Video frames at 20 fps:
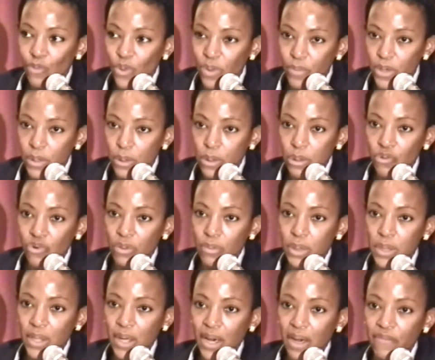women's
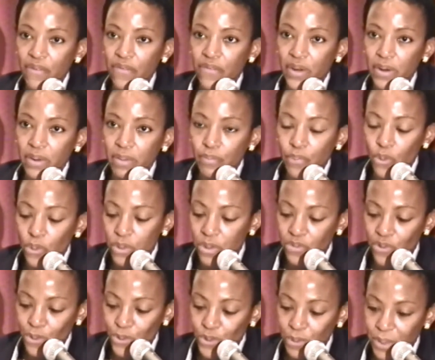groups have a very
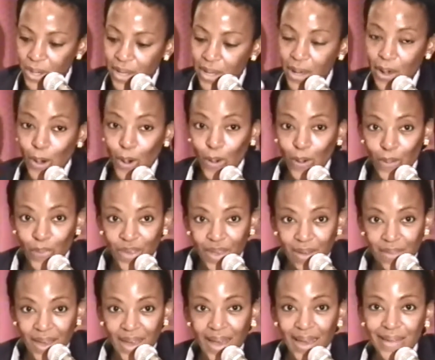important role to play. On the
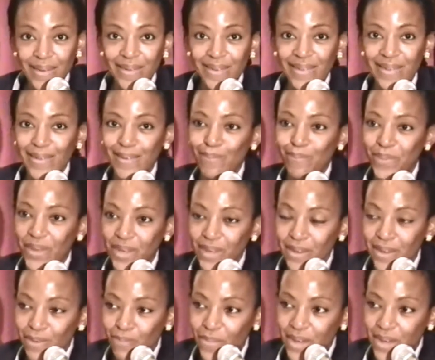other hand, being in